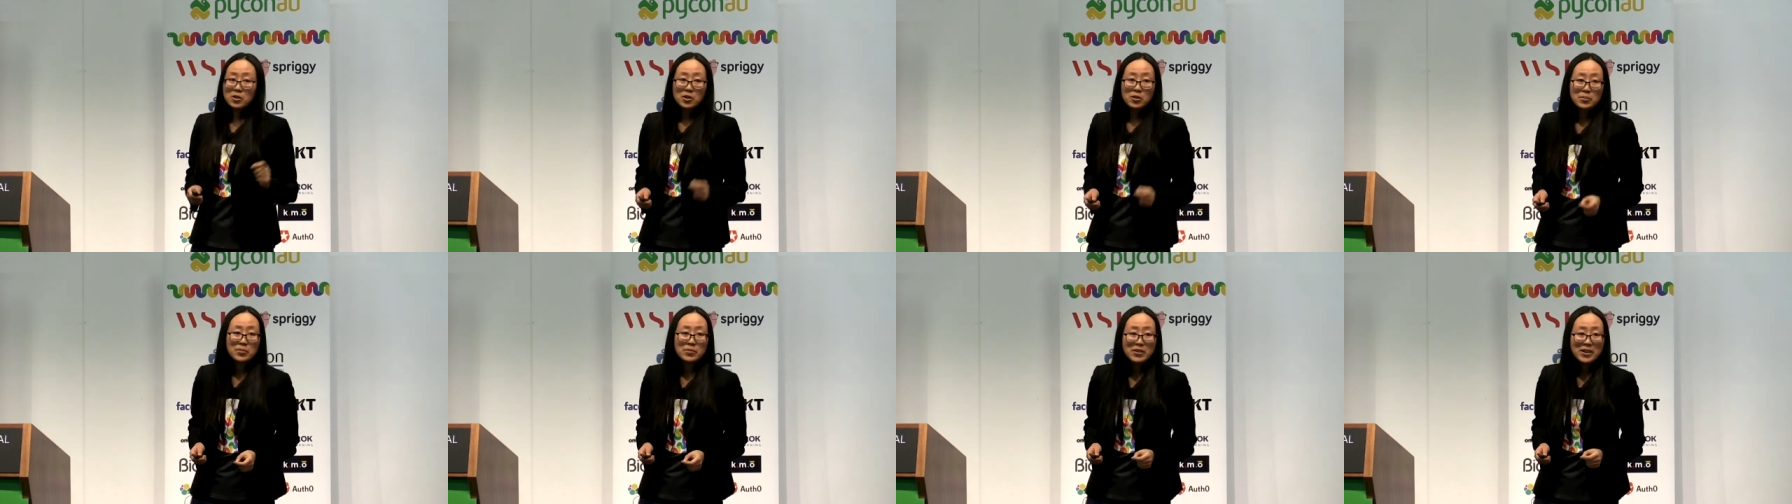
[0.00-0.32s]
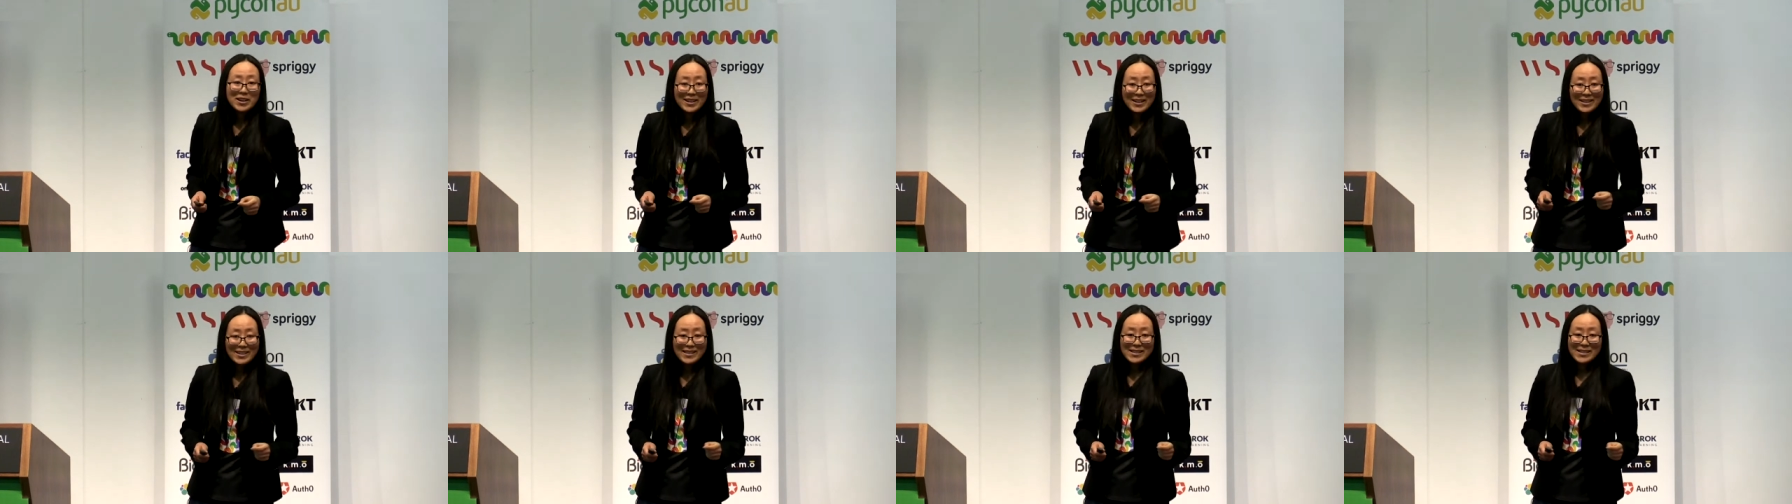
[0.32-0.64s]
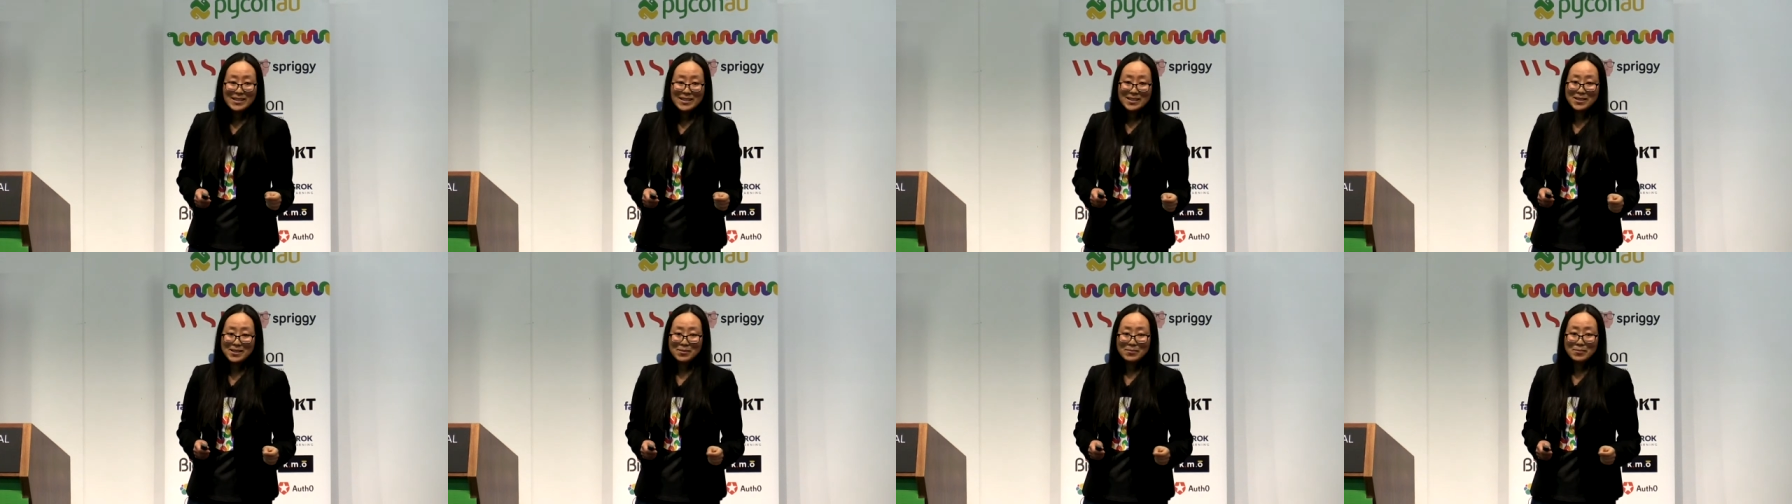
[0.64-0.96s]
operating
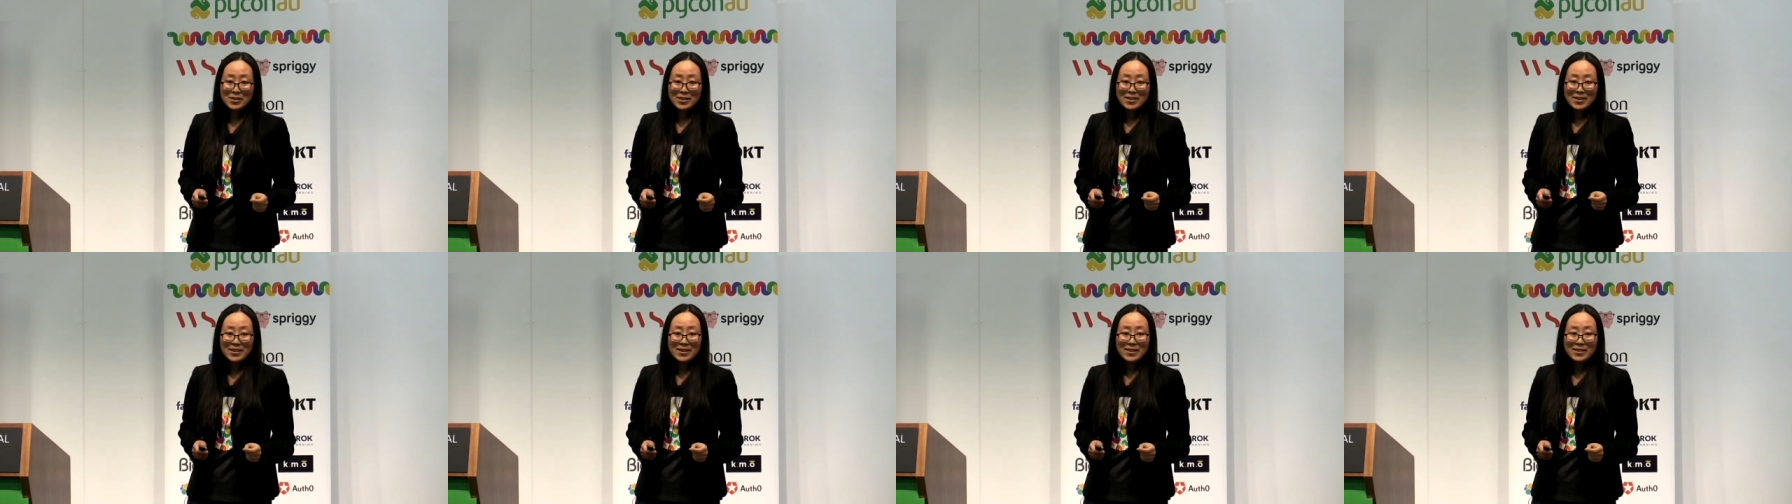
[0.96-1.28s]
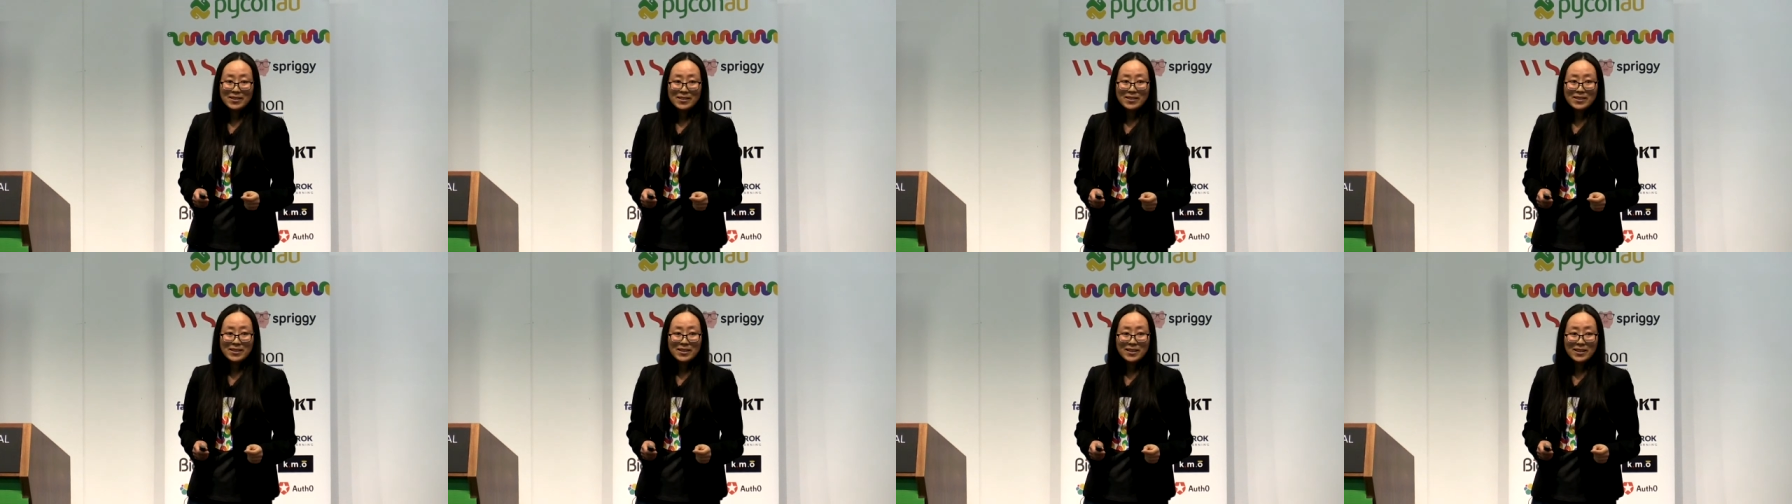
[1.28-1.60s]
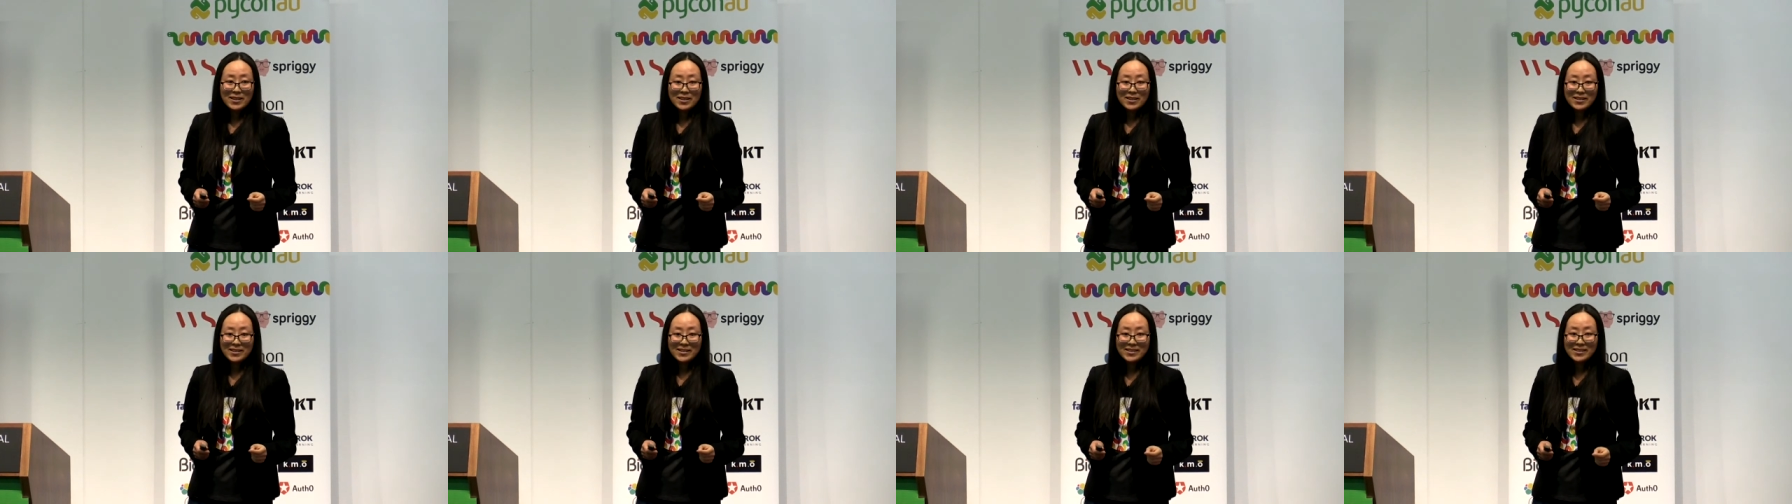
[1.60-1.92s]
system at the end of the day.